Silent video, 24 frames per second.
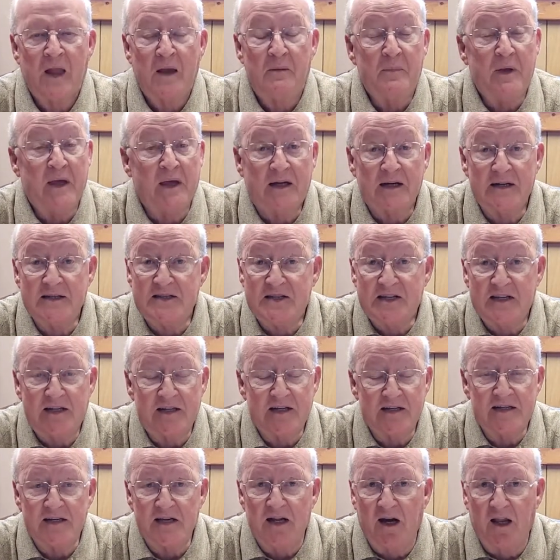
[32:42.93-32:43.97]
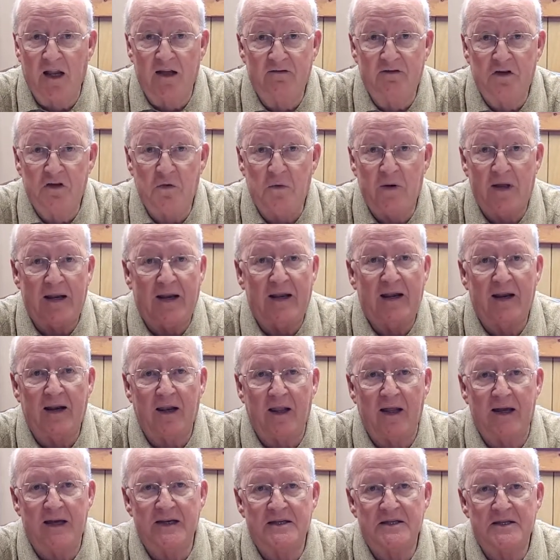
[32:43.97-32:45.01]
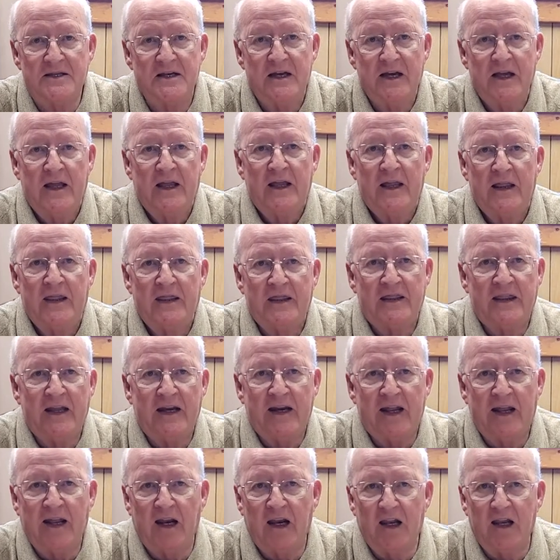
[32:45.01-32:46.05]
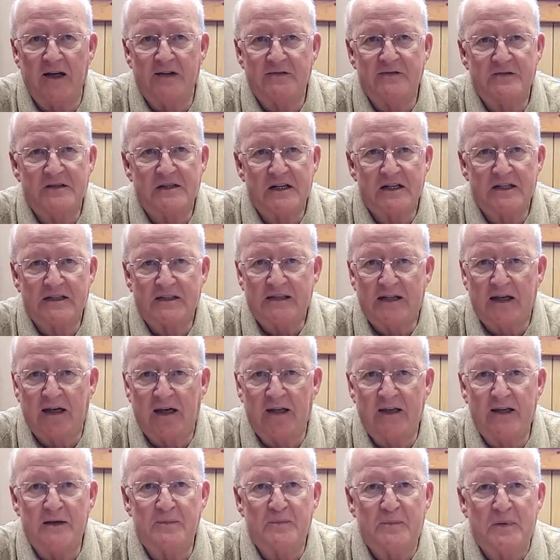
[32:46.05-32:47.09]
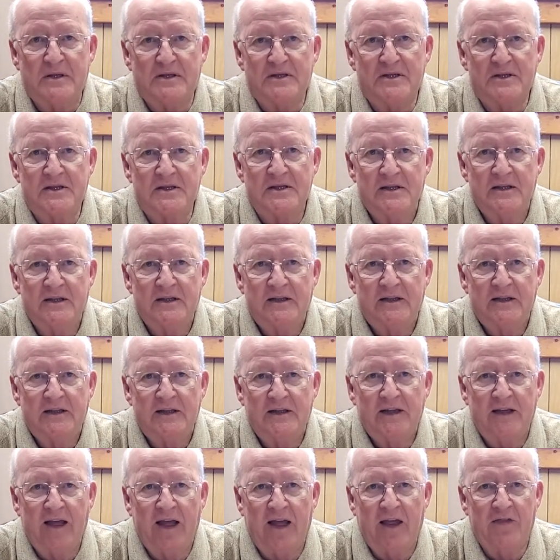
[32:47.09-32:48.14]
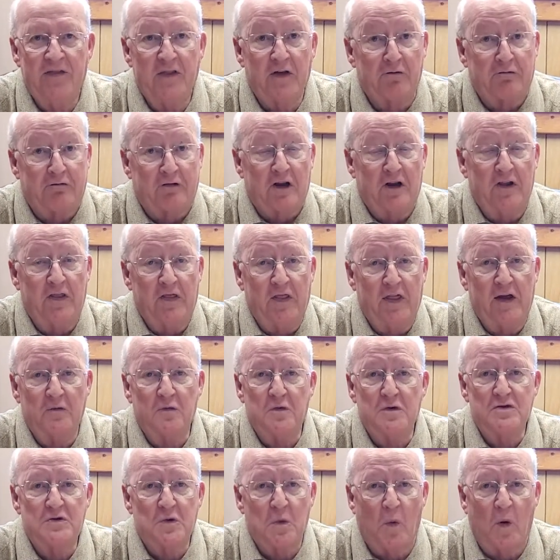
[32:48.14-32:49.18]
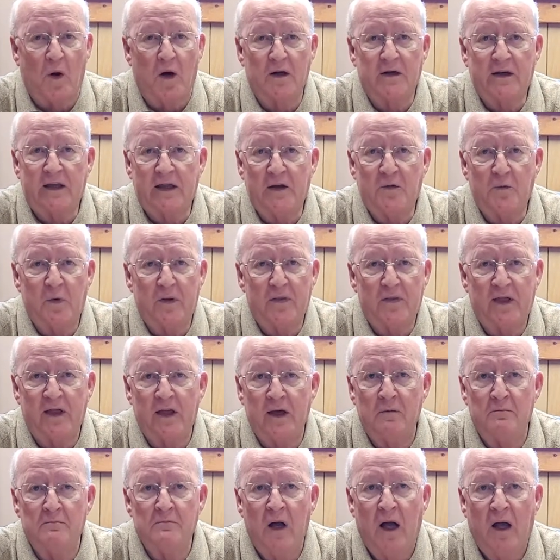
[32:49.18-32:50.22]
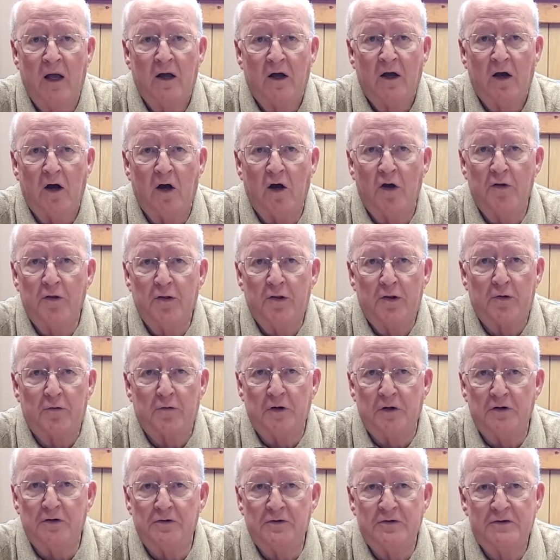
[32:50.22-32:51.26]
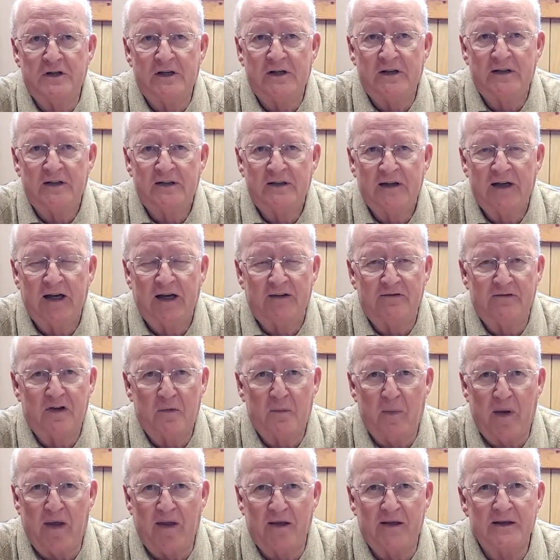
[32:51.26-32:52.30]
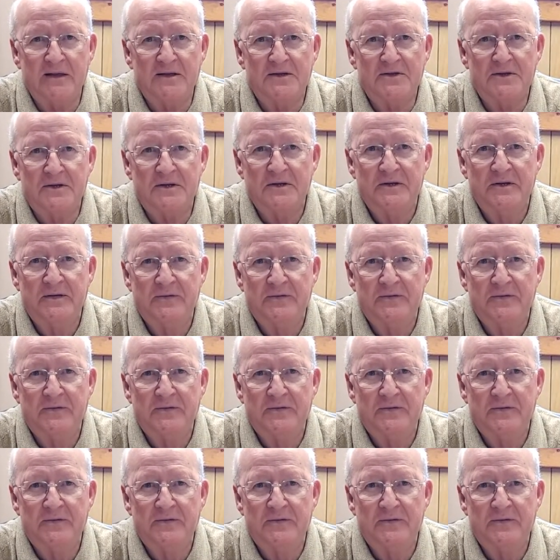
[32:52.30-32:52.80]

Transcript: because he doesn't love you any less than he loved Cleopas and the friend that was walking with him on the road of Emmaus.